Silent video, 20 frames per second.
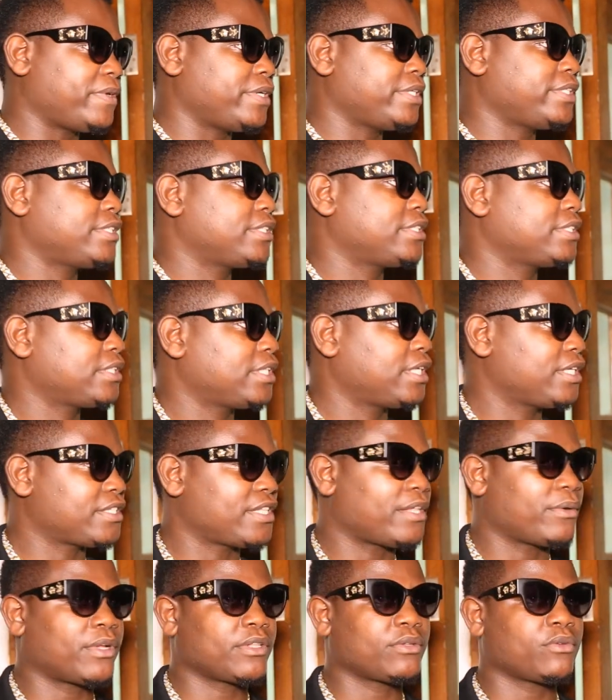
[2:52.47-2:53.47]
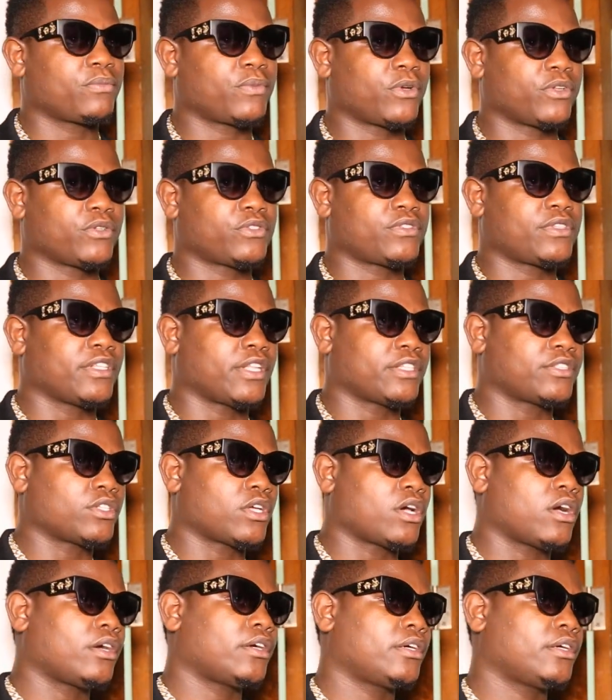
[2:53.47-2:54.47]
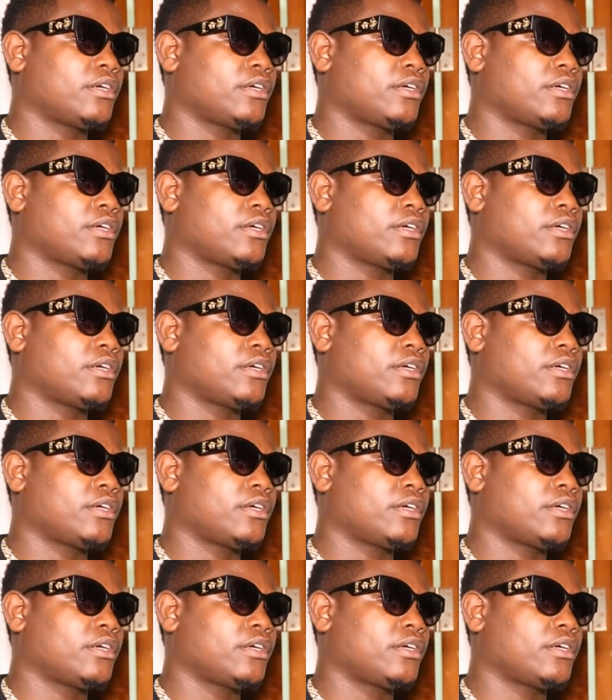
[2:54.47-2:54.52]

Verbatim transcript: Beat. He's the one who produced the song,